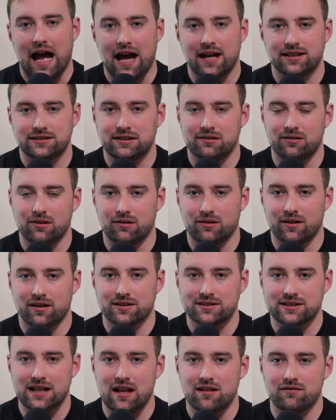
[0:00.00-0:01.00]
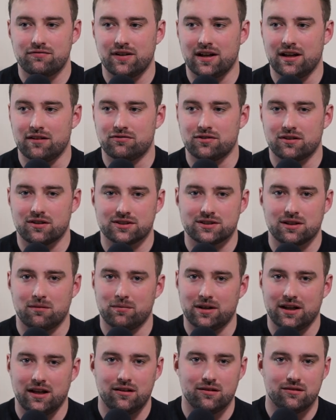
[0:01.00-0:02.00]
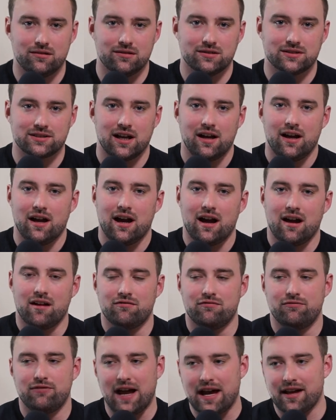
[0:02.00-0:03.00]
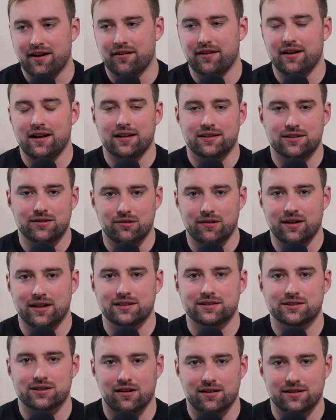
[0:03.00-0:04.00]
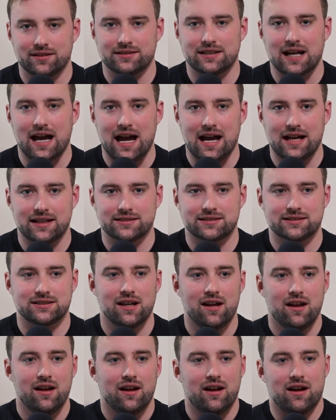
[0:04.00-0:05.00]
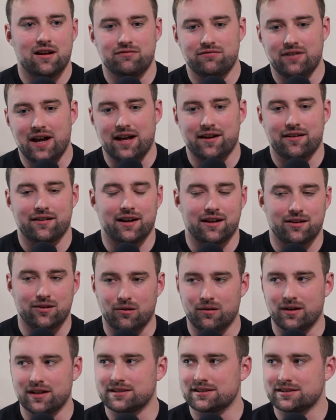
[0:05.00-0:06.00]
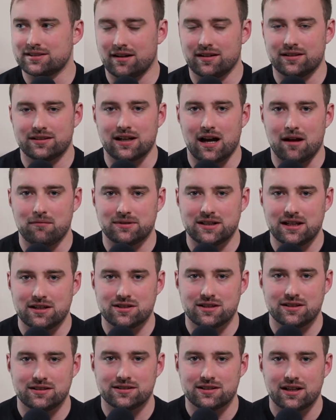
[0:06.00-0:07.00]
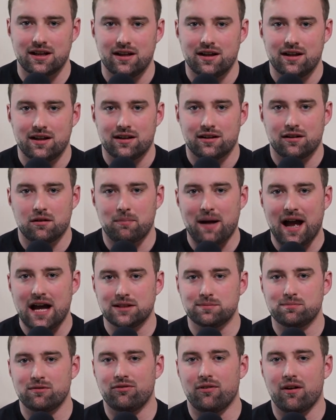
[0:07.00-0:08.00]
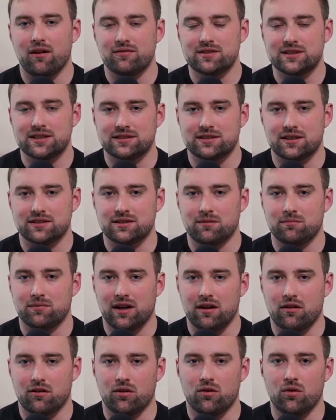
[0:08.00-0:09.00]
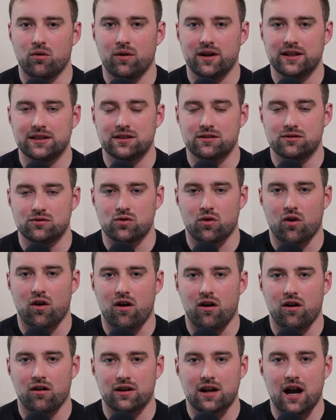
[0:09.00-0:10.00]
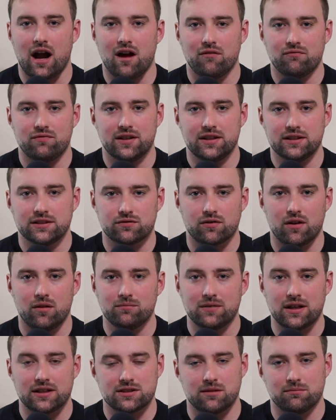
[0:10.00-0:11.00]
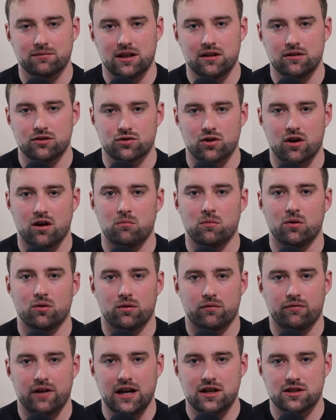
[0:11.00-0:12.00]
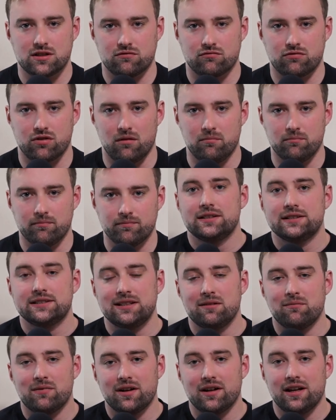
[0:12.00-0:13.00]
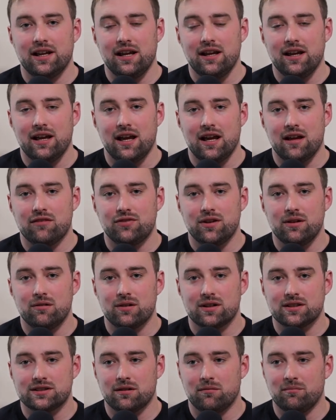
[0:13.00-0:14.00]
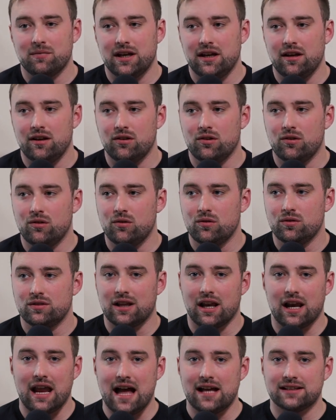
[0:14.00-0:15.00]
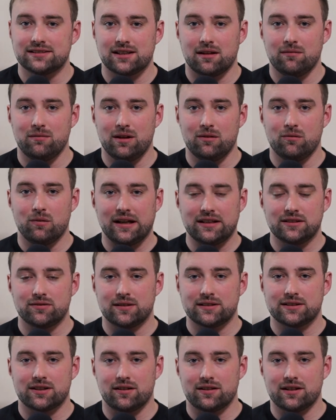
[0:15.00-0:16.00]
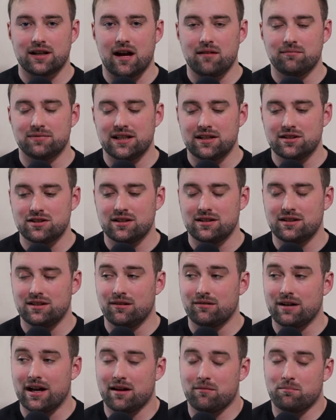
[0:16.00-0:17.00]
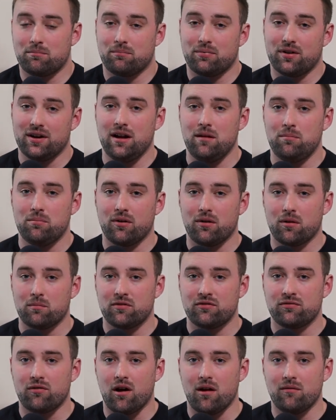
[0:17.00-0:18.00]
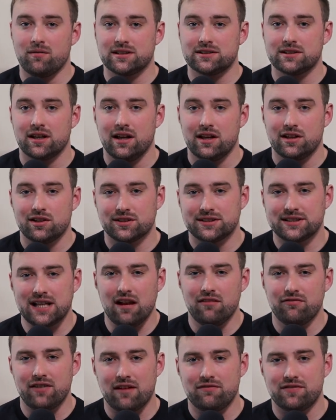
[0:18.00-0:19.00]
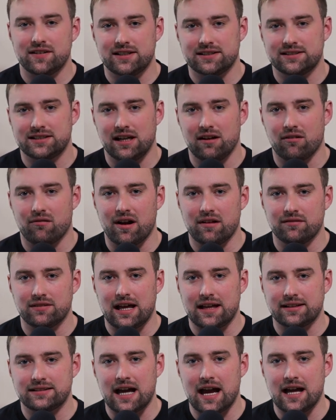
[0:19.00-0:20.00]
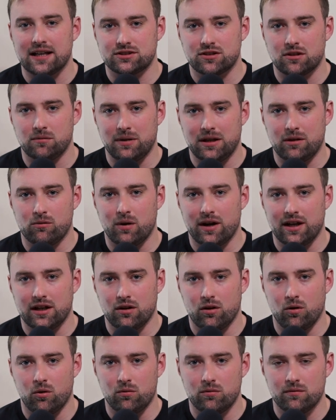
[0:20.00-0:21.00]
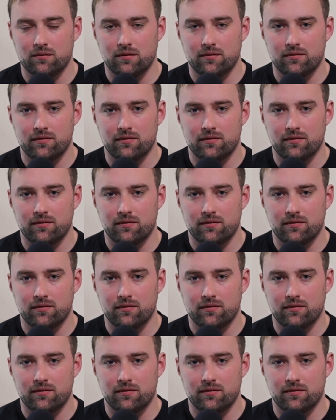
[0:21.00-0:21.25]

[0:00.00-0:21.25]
as you know yourself, if you're somebody who's a veteran at doing certain tasks, a veteran at going to certain competitions, your past performances are something you're going to draw confidence from. They're something you'll draw motivation from. Similarly, if you were somebody who the last time you went to a certain competition, you had a pretty poor performance, your self efficacy around that task could be quite low.